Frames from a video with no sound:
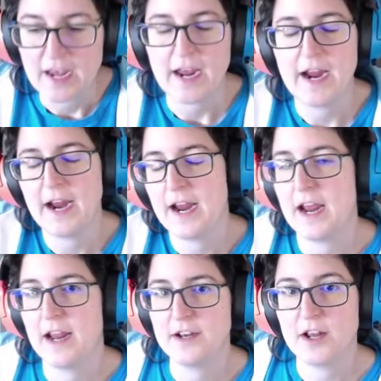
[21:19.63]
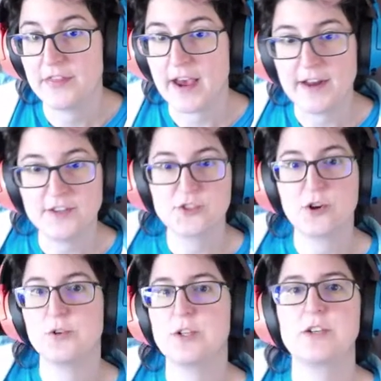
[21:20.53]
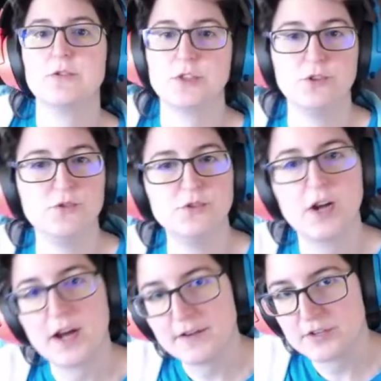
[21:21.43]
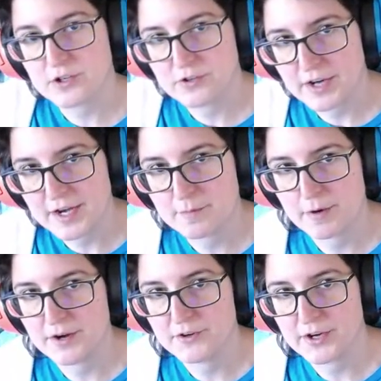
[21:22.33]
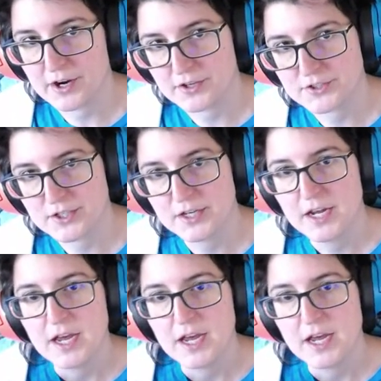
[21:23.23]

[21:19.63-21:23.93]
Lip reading: and that is totally cool. You do not have to create a brand new character.